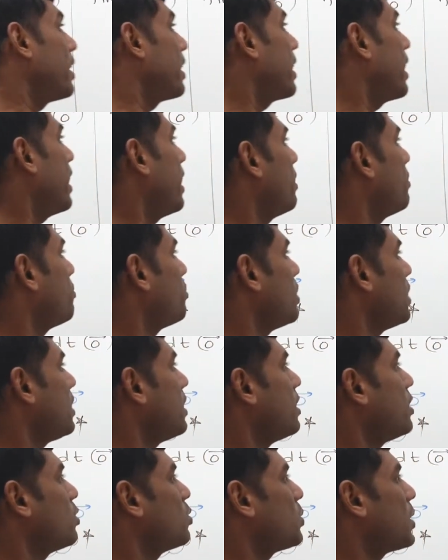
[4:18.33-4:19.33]
and we
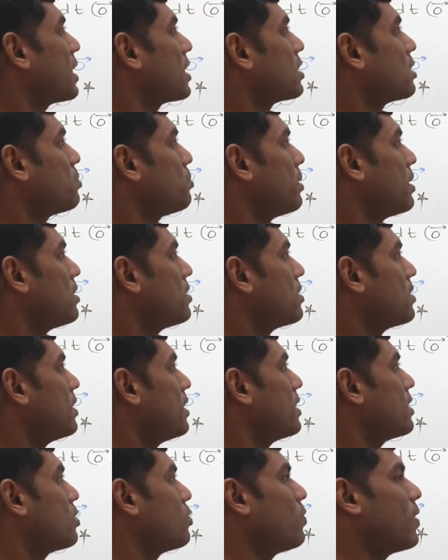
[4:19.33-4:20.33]
need to express
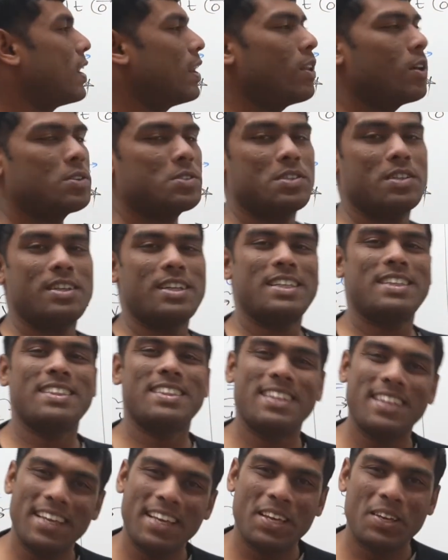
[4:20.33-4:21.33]
its velocity in
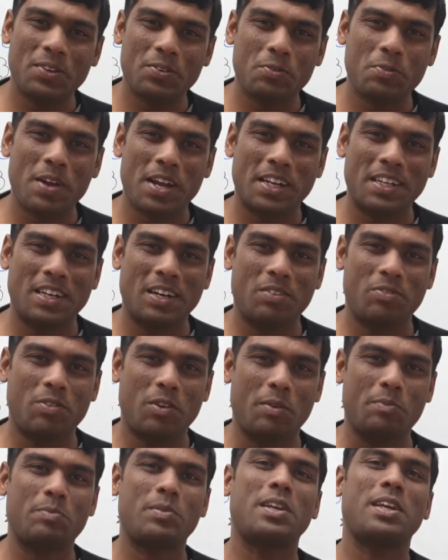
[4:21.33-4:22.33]
the vector
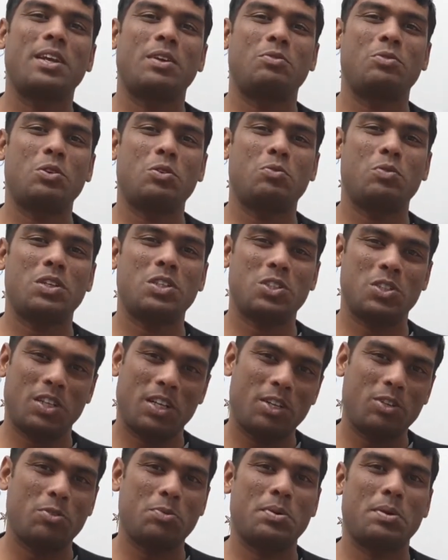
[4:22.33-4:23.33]
form. If you
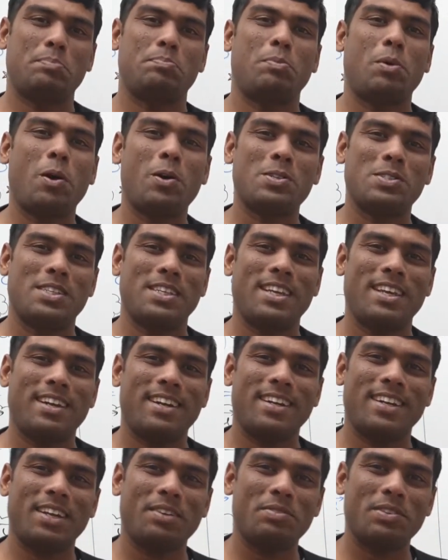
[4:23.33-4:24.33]
wish, you may pause here
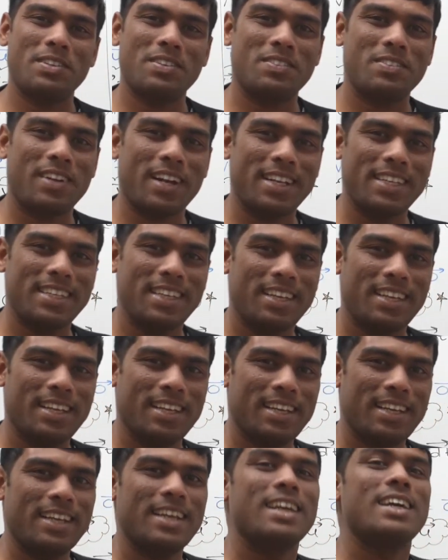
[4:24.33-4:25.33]
and give it a try.
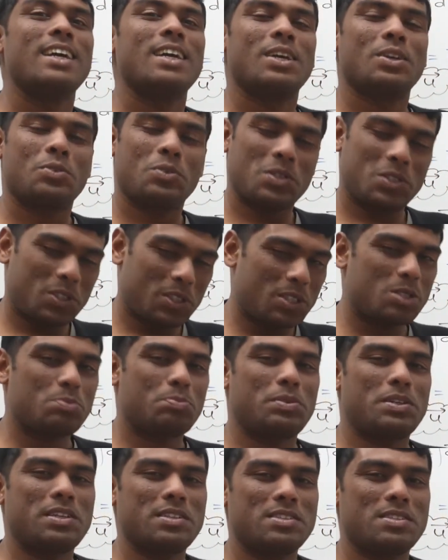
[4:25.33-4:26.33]
Question is
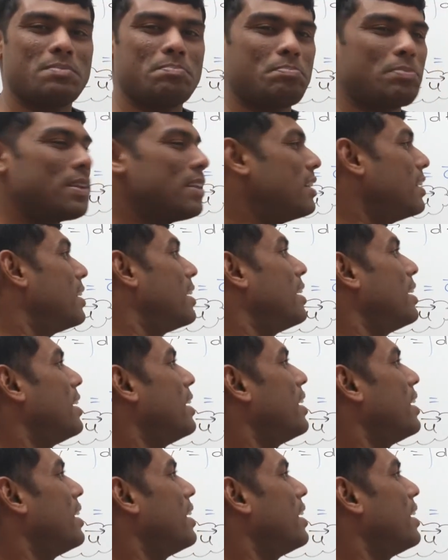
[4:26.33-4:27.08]
pretty simple.